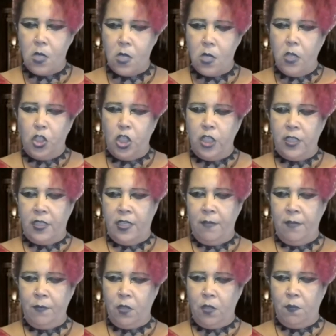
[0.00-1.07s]
She
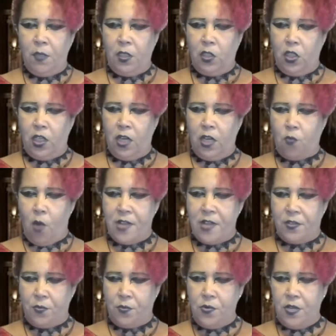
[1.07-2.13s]
seemed to be looking right
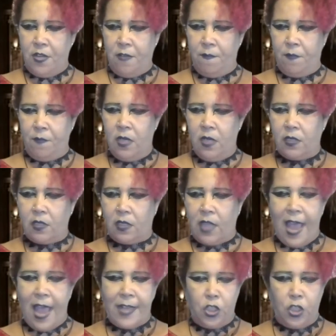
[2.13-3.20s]
through him,
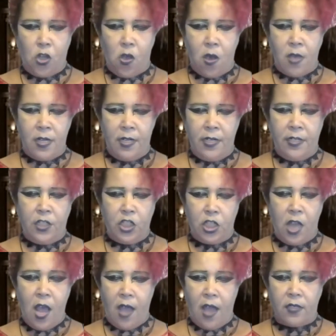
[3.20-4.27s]
slack-jawed and in
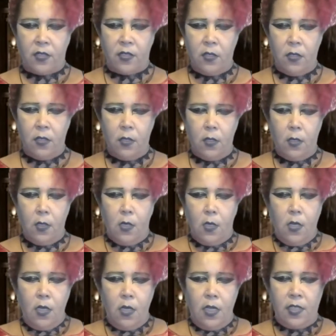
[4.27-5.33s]
shock.
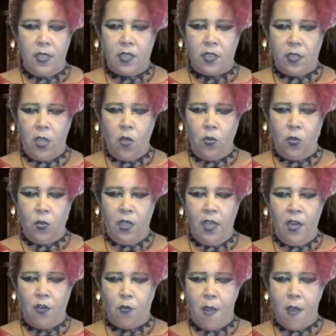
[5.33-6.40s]
It slowly
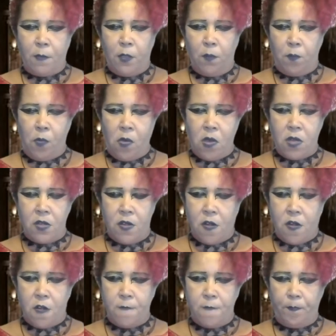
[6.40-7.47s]
crept upon
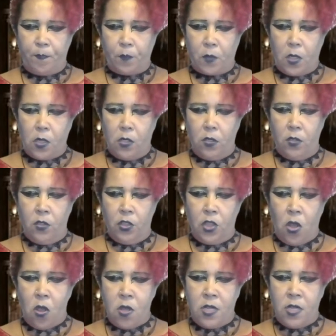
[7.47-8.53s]
her,
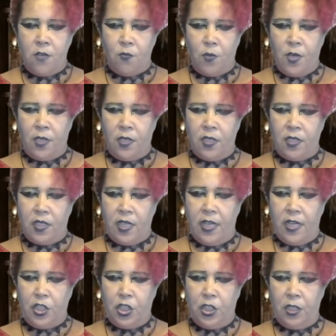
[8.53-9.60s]
dawning
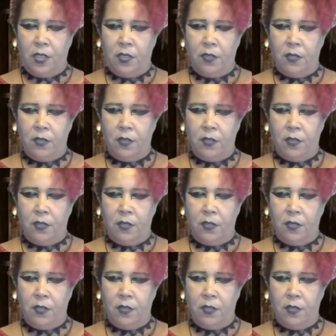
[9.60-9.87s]
realization